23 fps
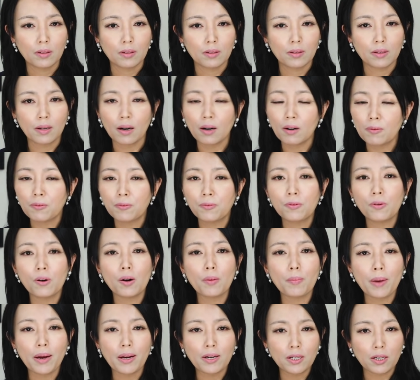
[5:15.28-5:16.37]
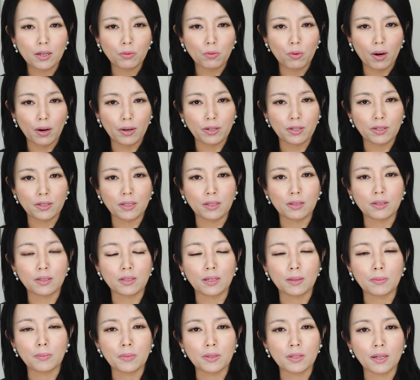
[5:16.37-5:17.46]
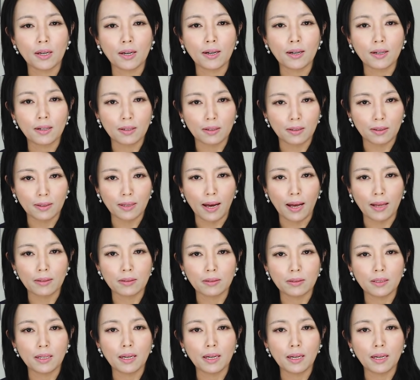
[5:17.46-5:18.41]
There are 4 major water systems in Henan,